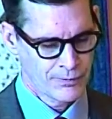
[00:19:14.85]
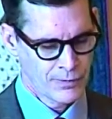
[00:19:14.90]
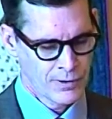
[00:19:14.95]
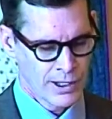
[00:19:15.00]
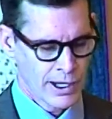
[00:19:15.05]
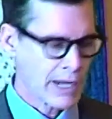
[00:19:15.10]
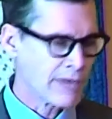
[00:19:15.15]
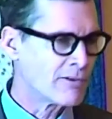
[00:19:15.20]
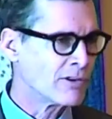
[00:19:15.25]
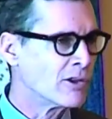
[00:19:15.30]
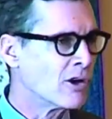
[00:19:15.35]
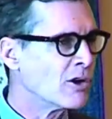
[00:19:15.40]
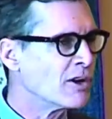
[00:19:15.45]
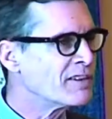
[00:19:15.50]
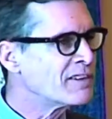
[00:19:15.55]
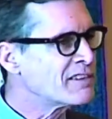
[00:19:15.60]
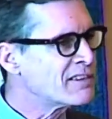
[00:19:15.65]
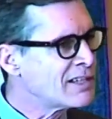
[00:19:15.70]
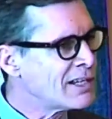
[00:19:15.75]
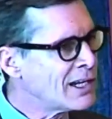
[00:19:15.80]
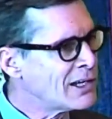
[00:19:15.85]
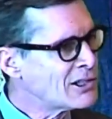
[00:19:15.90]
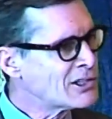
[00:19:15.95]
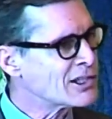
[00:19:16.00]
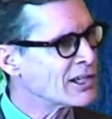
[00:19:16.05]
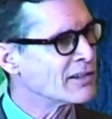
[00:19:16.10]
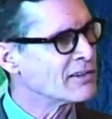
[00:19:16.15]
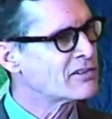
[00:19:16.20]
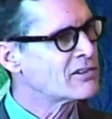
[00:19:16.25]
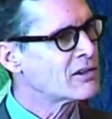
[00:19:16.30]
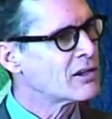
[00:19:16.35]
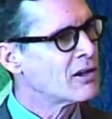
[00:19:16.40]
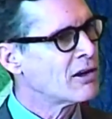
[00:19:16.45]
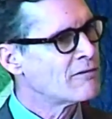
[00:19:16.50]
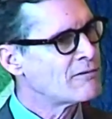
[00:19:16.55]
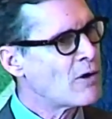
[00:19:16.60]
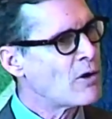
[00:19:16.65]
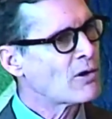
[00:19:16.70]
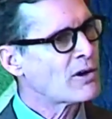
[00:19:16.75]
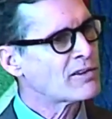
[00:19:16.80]
Even though his teachings
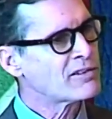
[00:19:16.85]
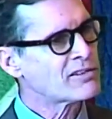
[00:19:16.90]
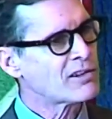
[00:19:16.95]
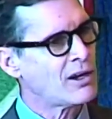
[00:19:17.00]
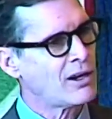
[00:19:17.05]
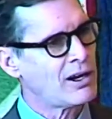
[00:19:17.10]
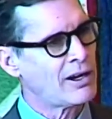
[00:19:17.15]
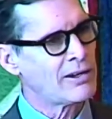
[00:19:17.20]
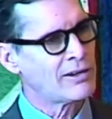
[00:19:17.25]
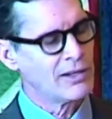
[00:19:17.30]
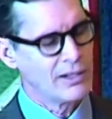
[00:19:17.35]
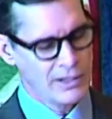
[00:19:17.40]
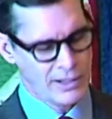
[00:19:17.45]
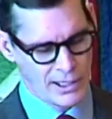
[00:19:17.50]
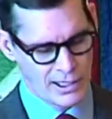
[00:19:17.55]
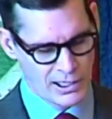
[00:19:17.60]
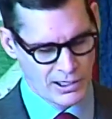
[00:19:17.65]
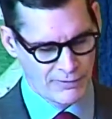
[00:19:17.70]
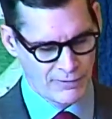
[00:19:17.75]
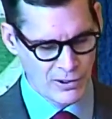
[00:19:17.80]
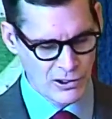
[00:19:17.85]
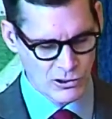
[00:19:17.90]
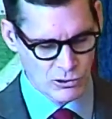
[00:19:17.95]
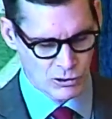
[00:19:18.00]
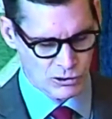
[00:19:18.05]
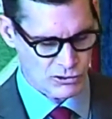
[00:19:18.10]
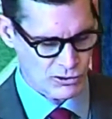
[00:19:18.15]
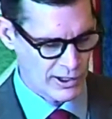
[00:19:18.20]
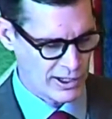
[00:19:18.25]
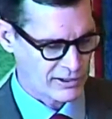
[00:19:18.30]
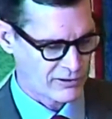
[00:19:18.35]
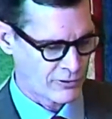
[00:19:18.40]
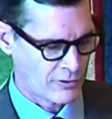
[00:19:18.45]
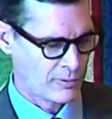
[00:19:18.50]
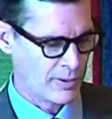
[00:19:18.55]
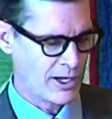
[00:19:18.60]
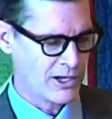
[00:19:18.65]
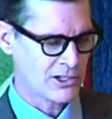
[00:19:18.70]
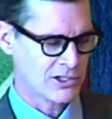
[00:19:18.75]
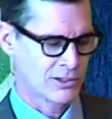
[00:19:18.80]
focused on individual
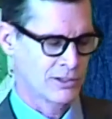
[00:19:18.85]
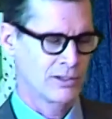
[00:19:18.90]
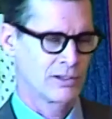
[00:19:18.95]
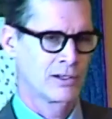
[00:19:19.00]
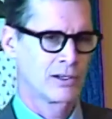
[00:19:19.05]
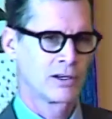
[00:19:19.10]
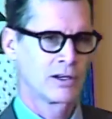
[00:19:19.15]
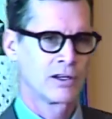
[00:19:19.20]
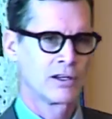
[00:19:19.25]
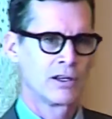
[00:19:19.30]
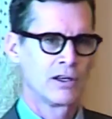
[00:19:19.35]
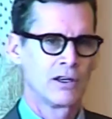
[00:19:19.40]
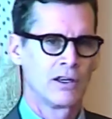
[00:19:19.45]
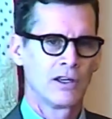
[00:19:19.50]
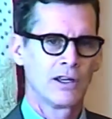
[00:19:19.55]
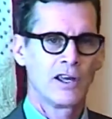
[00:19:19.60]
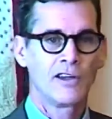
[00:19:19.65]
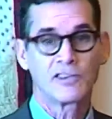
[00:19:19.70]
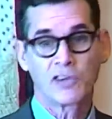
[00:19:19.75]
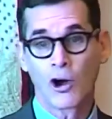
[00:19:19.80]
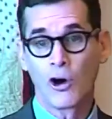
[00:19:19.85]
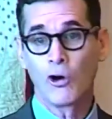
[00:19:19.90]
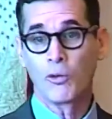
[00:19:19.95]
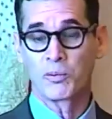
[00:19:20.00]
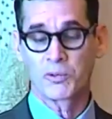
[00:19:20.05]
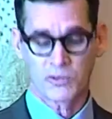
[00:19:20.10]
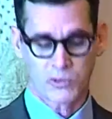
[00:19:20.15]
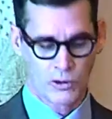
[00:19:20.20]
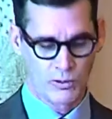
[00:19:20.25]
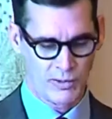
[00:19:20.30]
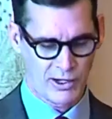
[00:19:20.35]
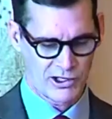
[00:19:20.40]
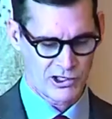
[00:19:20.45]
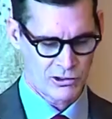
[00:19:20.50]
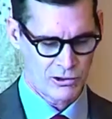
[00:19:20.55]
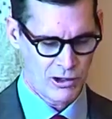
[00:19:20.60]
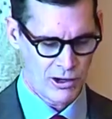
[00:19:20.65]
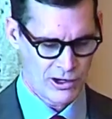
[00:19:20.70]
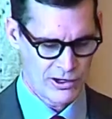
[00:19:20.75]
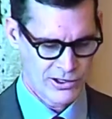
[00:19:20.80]
transformation, his hopes were much
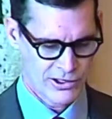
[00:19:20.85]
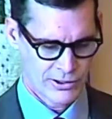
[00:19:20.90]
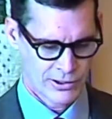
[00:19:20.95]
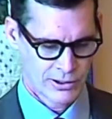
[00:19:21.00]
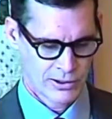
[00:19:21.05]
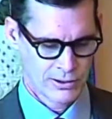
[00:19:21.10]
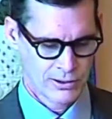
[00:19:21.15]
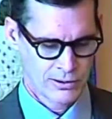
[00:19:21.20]
larger.